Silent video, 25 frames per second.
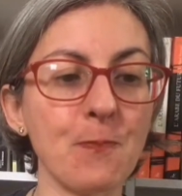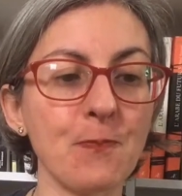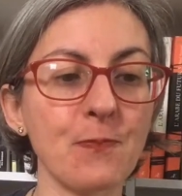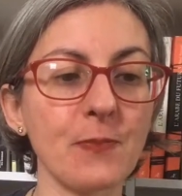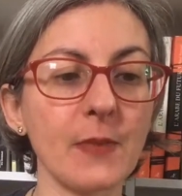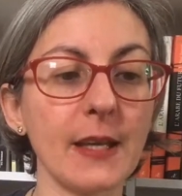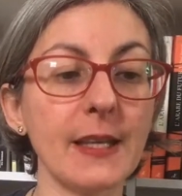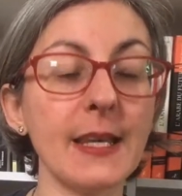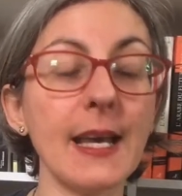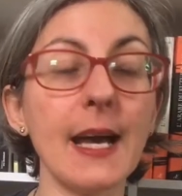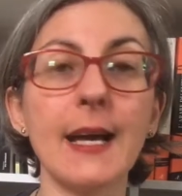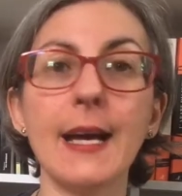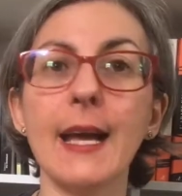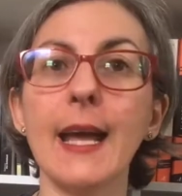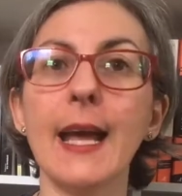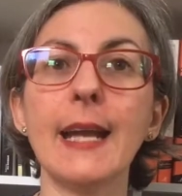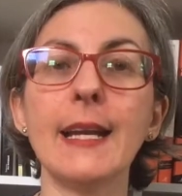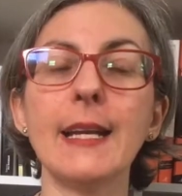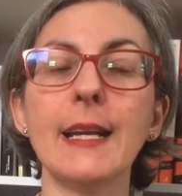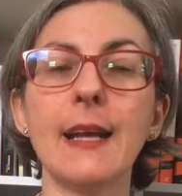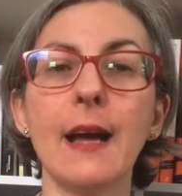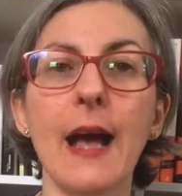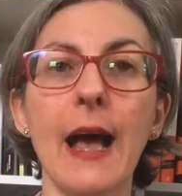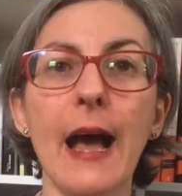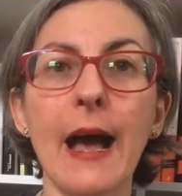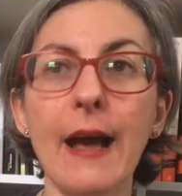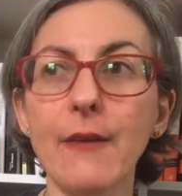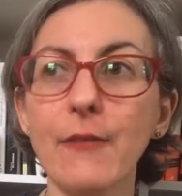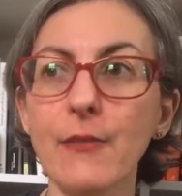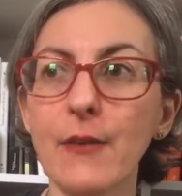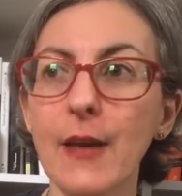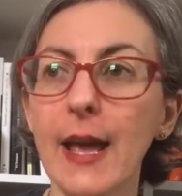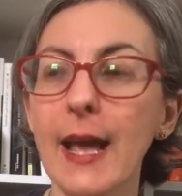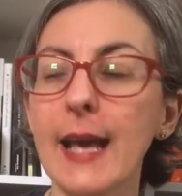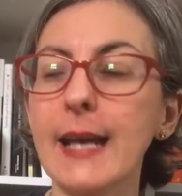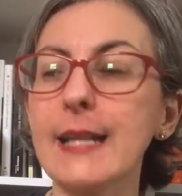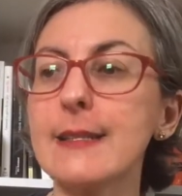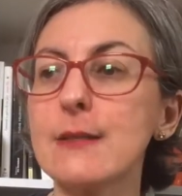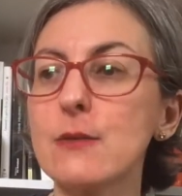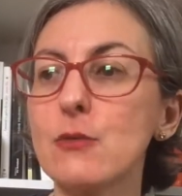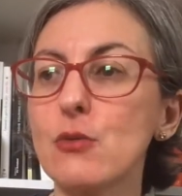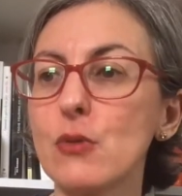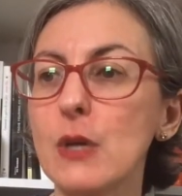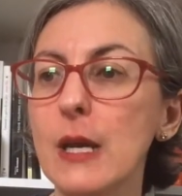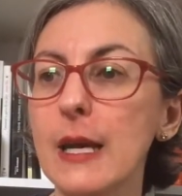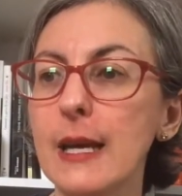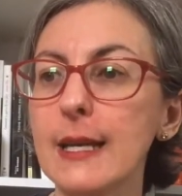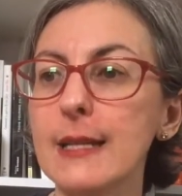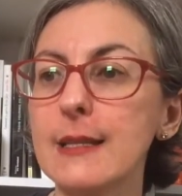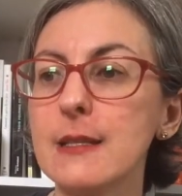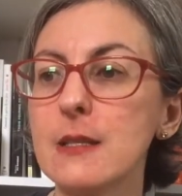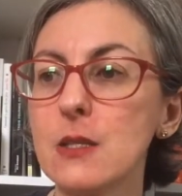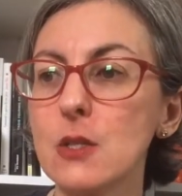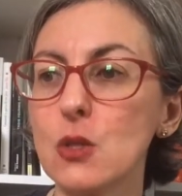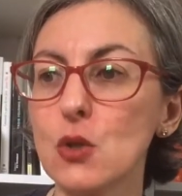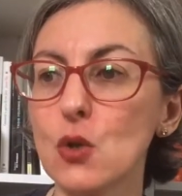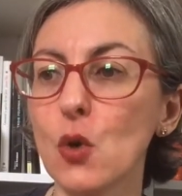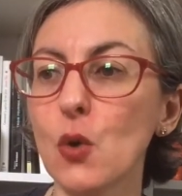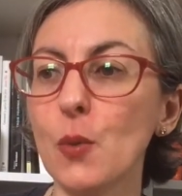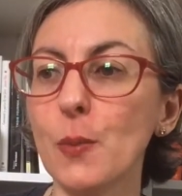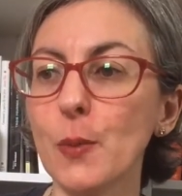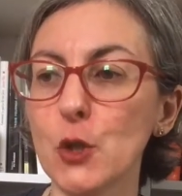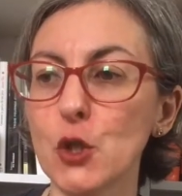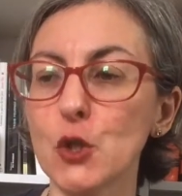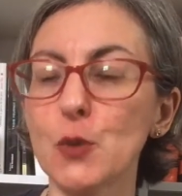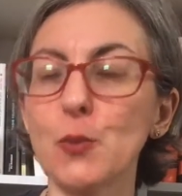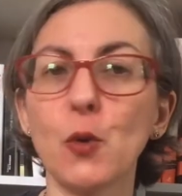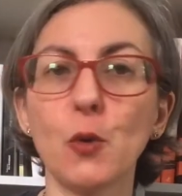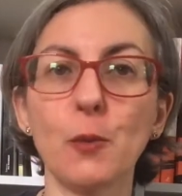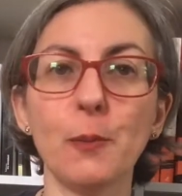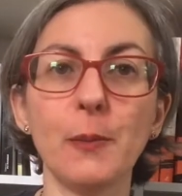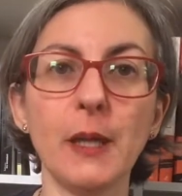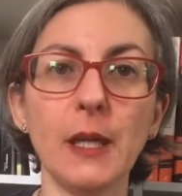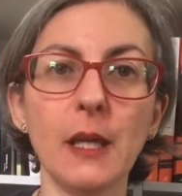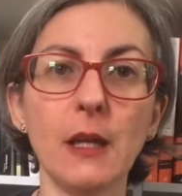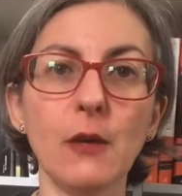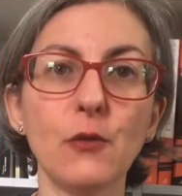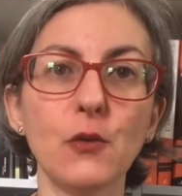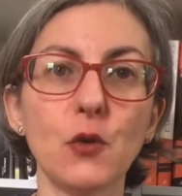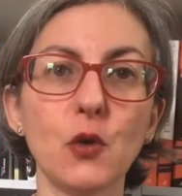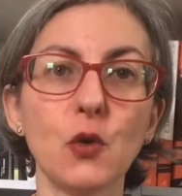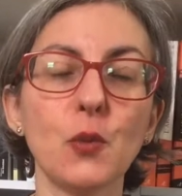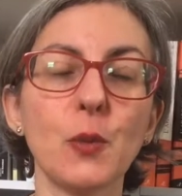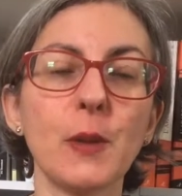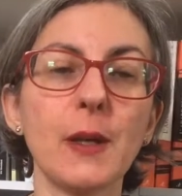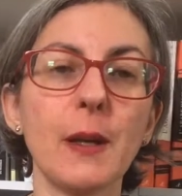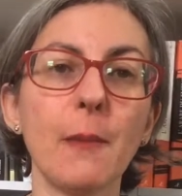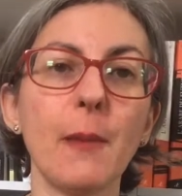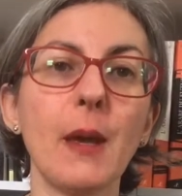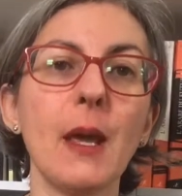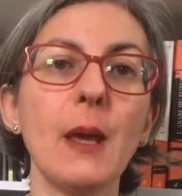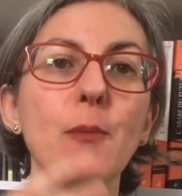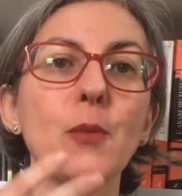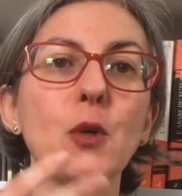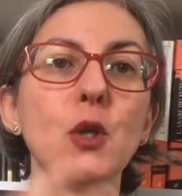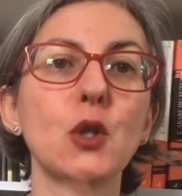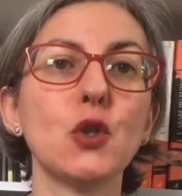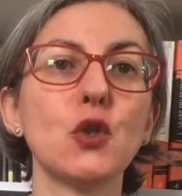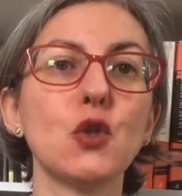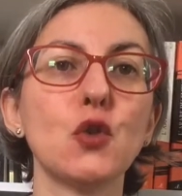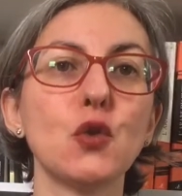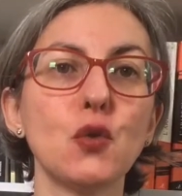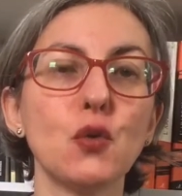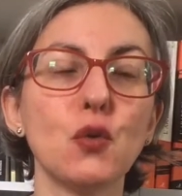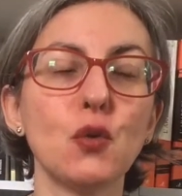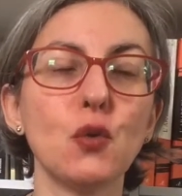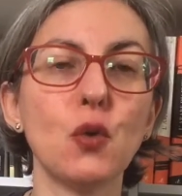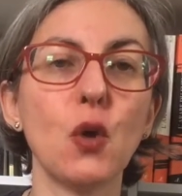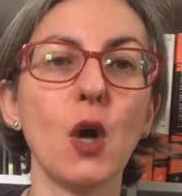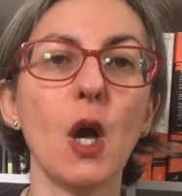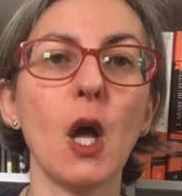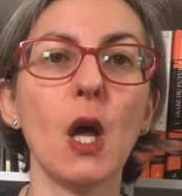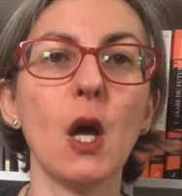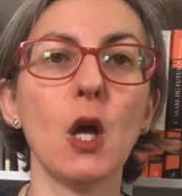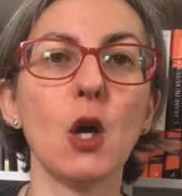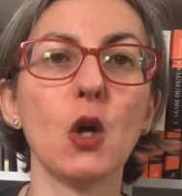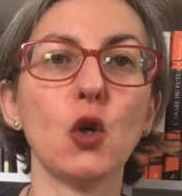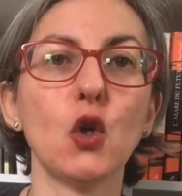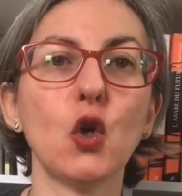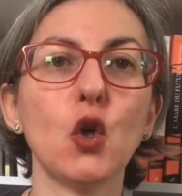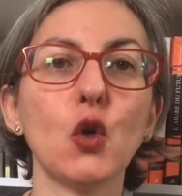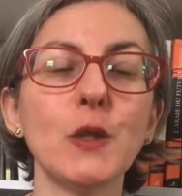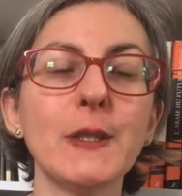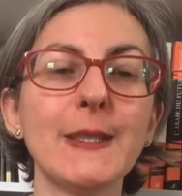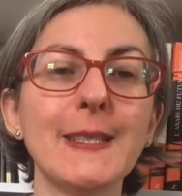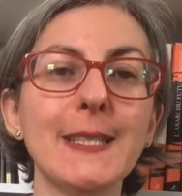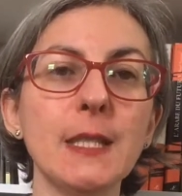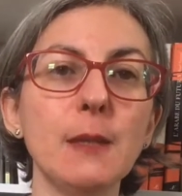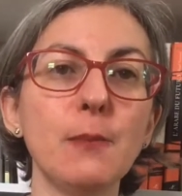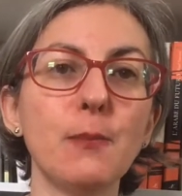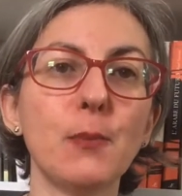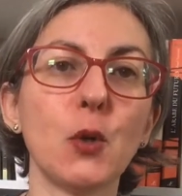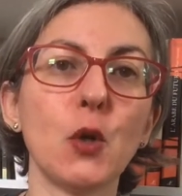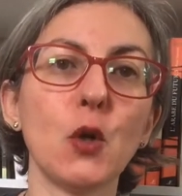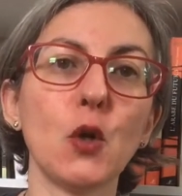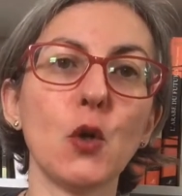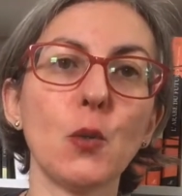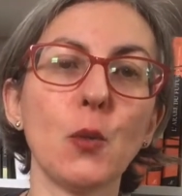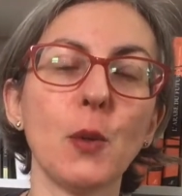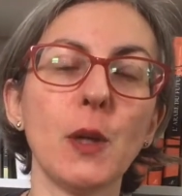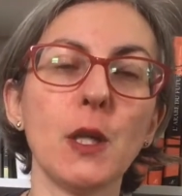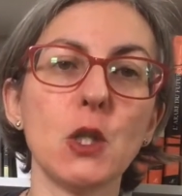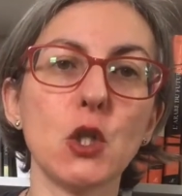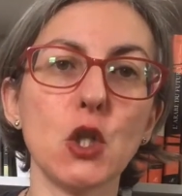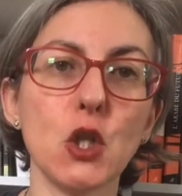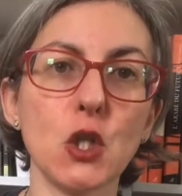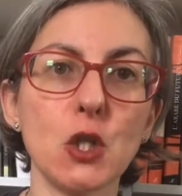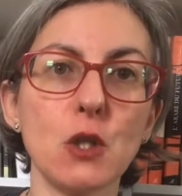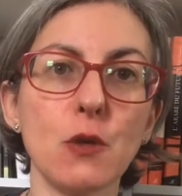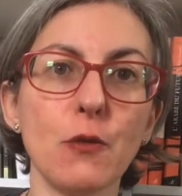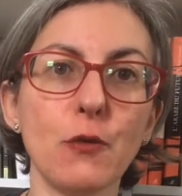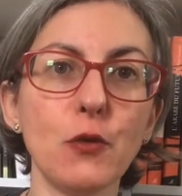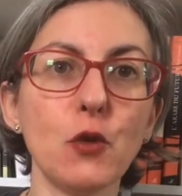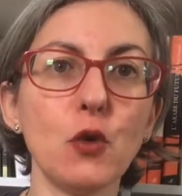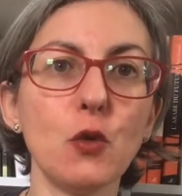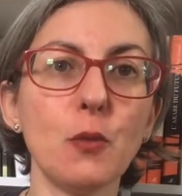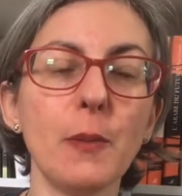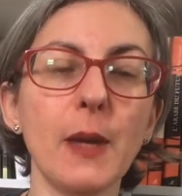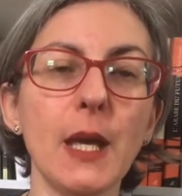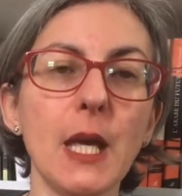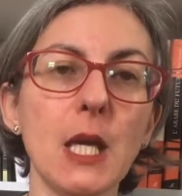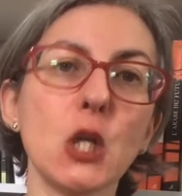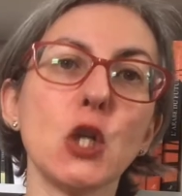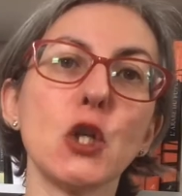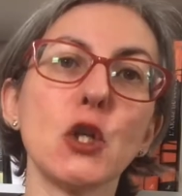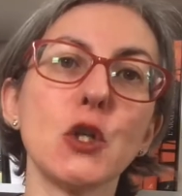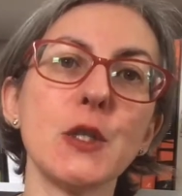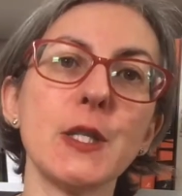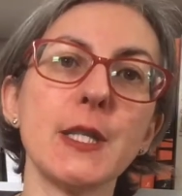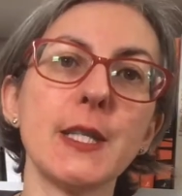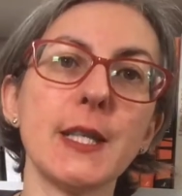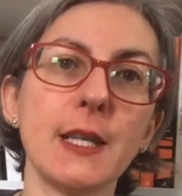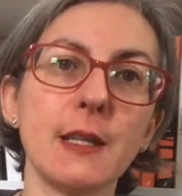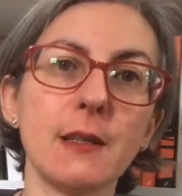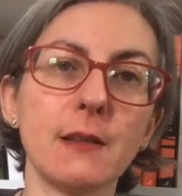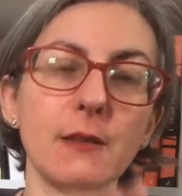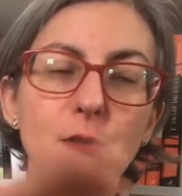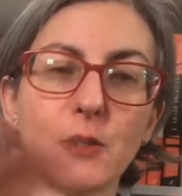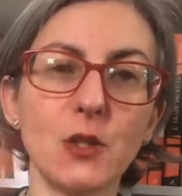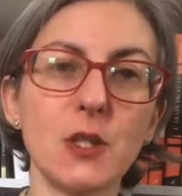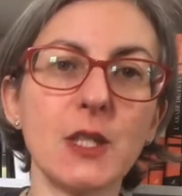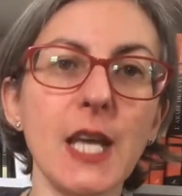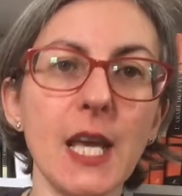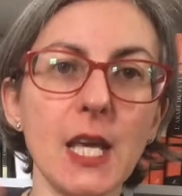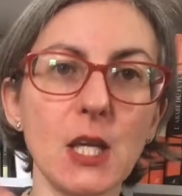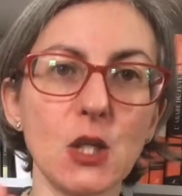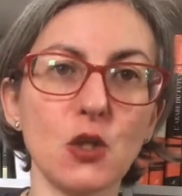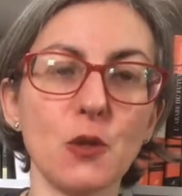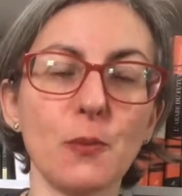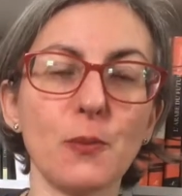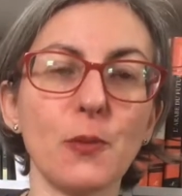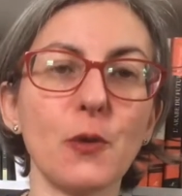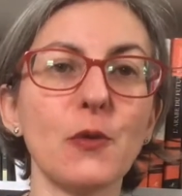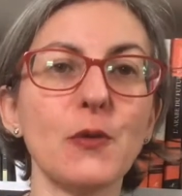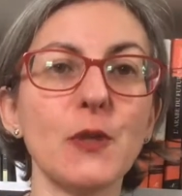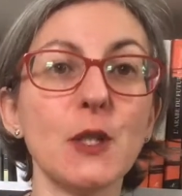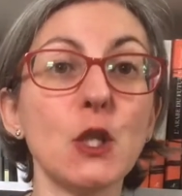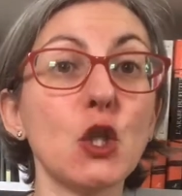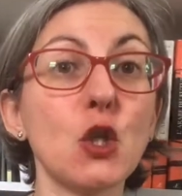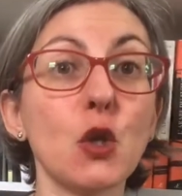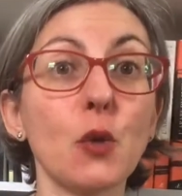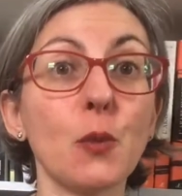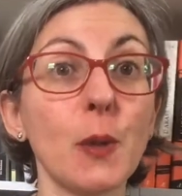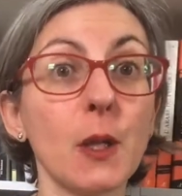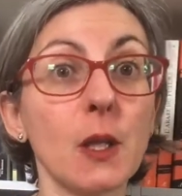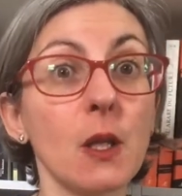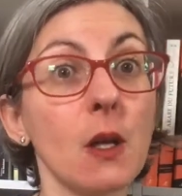yeah, and it's so much more meaningful when I'm able to go deeper with just a few makers than staying superficial with a